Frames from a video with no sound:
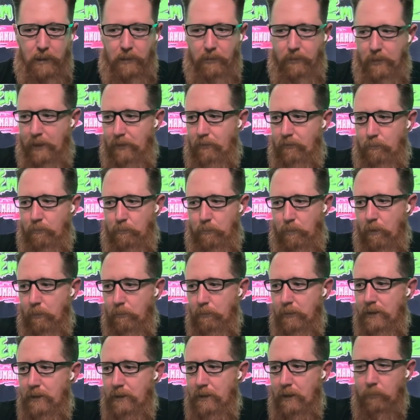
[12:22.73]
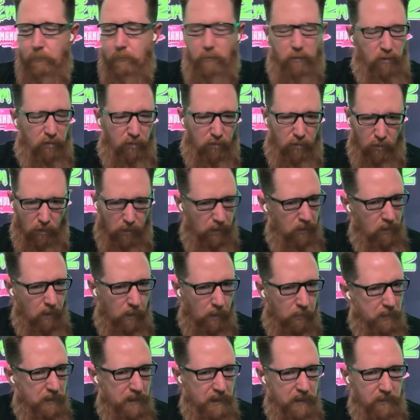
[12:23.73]
That's probably absurd
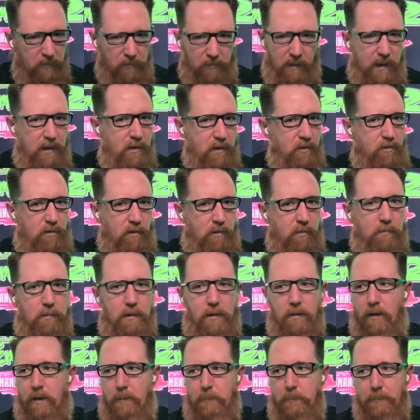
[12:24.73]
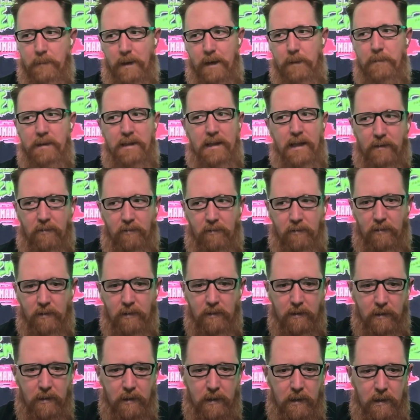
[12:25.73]
comedy. Is that a genre? Like, maybe that's
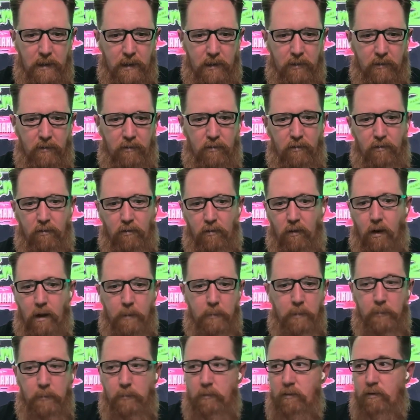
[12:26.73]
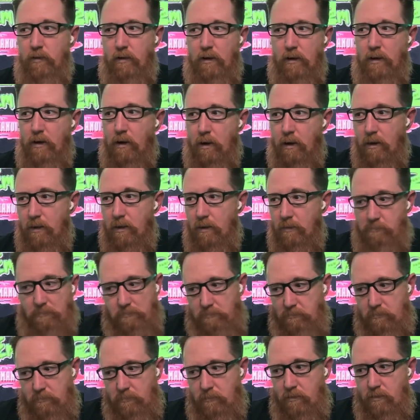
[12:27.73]
it. Slime absurd
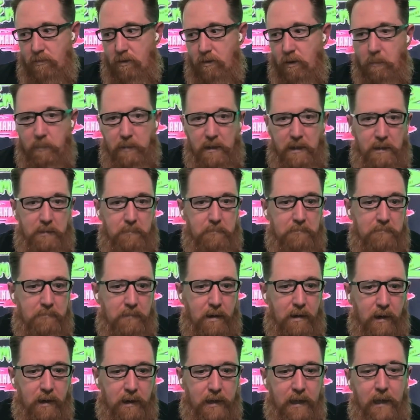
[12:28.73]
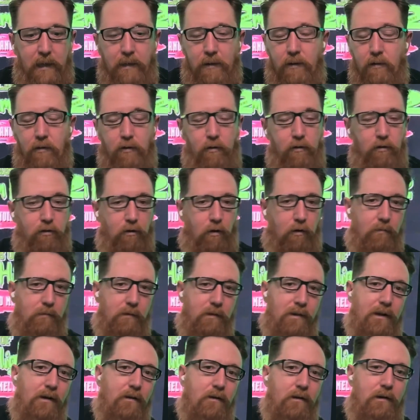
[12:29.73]
comedy. Okay, new genre.
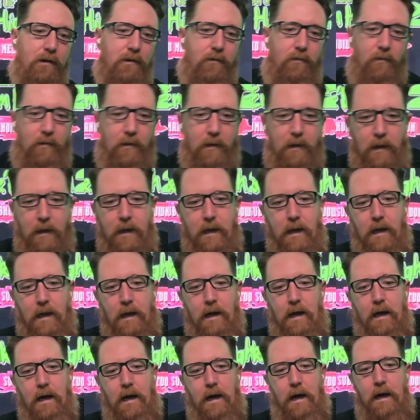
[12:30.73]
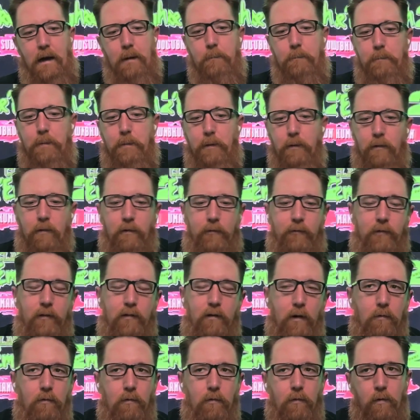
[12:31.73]
There it is. But look, for
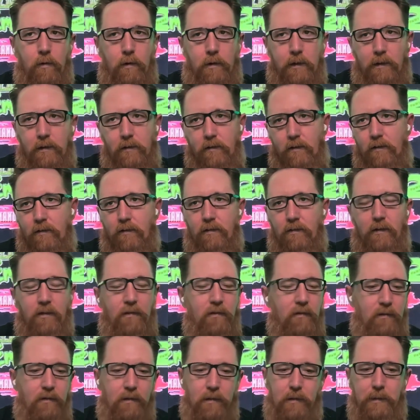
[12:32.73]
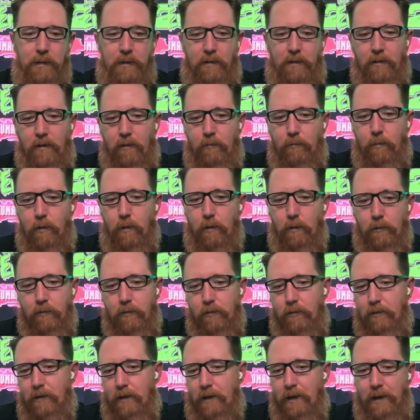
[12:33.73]
general audiences, this is going to be a tough
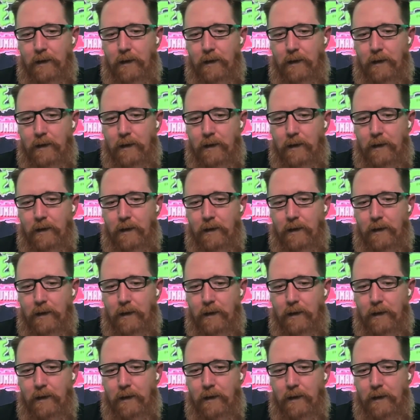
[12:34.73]
watch.